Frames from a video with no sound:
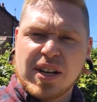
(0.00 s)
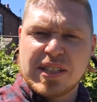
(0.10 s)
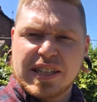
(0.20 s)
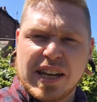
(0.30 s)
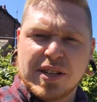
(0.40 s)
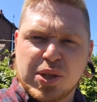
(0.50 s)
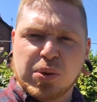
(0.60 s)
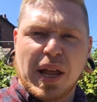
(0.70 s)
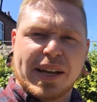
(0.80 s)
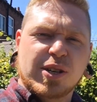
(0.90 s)
I'd
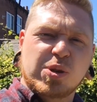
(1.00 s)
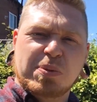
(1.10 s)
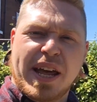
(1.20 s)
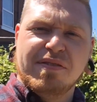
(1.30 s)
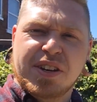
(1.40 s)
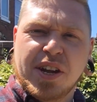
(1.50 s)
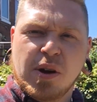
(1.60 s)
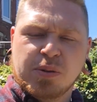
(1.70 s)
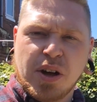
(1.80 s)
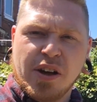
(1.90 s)
do like an update
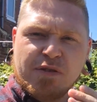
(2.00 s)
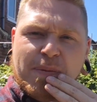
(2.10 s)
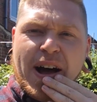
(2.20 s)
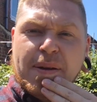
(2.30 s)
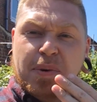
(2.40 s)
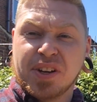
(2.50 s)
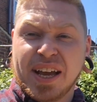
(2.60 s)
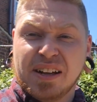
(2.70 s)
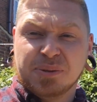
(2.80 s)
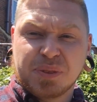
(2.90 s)
video of my
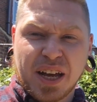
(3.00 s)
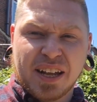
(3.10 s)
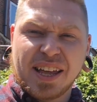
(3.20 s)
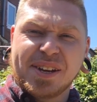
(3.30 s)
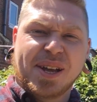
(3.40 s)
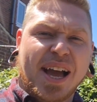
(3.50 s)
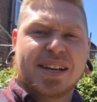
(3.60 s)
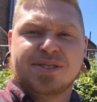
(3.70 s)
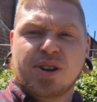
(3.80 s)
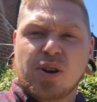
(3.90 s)
Mondial, let you
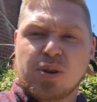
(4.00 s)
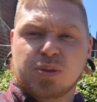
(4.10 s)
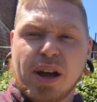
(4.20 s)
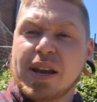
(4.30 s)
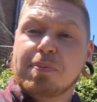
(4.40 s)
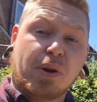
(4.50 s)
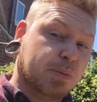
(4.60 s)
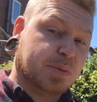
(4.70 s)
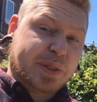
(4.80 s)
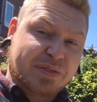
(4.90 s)
guys know any
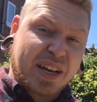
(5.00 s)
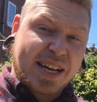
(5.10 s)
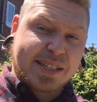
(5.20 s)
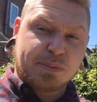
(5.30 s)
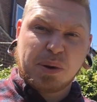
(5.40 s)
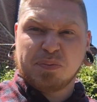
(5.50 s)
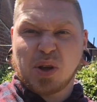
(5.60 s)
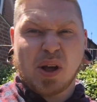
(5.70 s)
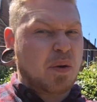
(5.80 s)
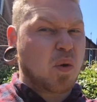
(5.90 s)
problems I've had,
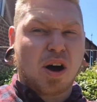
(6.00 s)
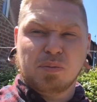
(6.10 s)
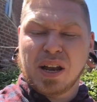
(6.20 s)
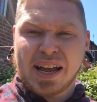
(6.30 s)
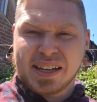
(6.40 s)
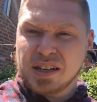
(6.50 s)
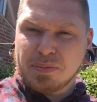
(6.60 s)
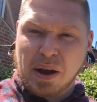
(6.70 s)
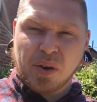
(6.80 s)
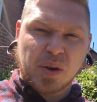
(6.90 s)
what I'm liking
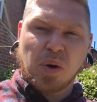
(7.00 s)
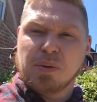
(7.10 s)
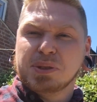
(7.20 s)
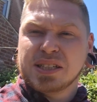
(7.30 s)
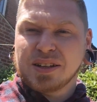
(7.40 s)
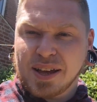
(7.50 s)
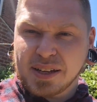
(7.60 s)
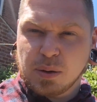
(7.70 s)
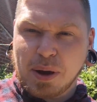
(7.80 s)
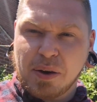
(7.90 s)
about it, what I'm
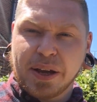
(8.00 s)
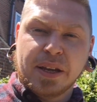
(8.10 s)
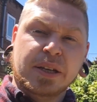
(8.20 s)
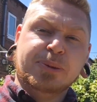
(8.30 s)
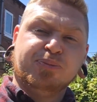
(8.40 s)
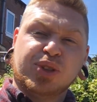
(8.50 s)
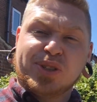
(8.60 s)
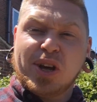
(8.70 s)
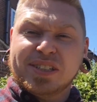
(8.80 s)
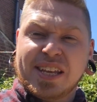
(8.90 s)
disliking about it. Just
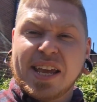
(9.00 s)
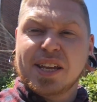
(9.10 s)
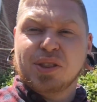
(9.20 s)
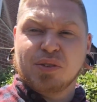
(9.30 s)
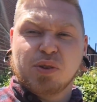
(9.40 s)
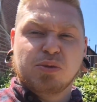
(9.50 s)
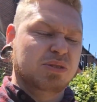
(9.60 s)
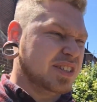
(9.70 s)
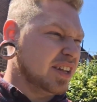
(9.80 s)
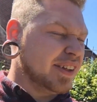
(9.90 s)
thought I'd take you through.
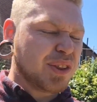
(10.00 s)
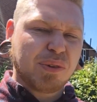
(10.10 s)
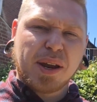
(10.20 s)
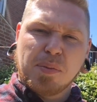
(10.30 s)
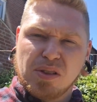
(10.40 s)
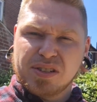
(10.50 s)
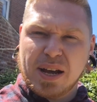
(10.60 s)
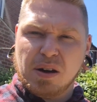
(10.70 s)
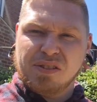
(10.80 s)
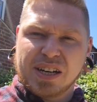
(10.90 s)
It's nearly 3 months
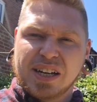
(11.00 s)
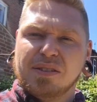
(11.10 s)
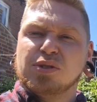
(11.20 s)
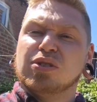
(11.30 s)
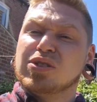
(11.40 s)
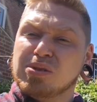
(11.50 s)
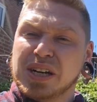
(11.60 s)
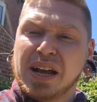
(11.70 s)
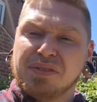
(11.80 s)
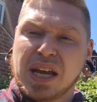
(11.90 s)
now I've had it. I've done
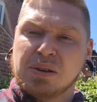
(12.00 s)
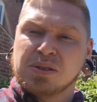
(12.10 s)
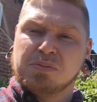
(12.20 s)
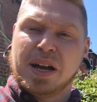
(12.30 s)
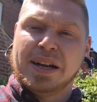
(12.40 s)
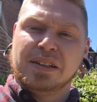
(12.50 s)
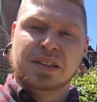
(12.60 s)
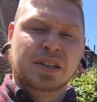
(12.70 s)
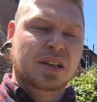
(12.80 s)
2,500 miles.